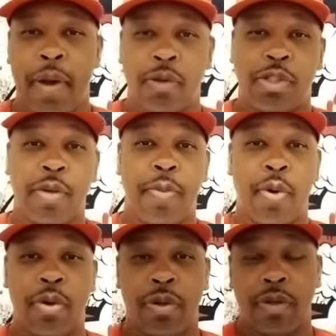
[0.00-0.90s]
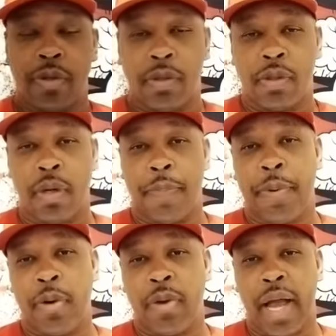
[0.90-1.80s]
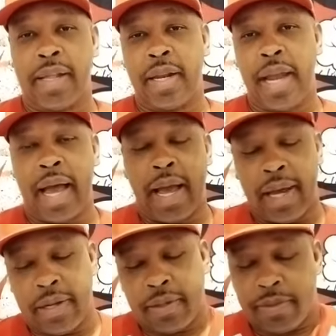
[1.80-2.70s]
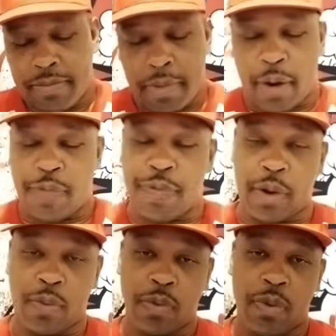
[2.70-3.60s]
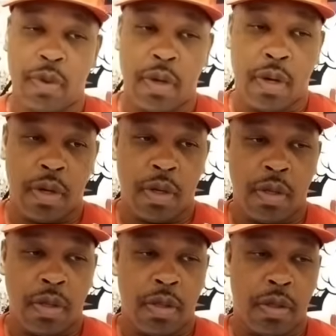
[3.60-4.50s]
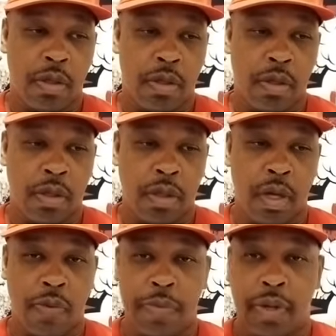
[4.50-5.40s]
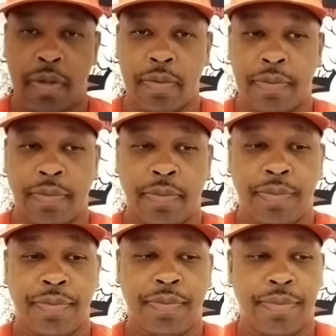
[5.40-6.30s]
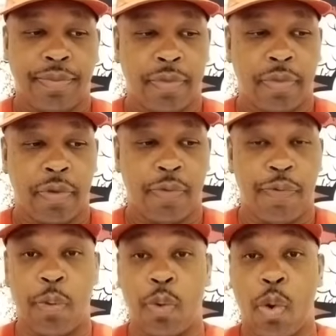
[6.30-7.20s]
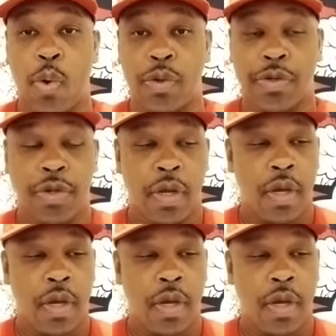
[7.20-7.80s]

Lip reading: out, see murder, appeal got denied by the federal government, federal courts.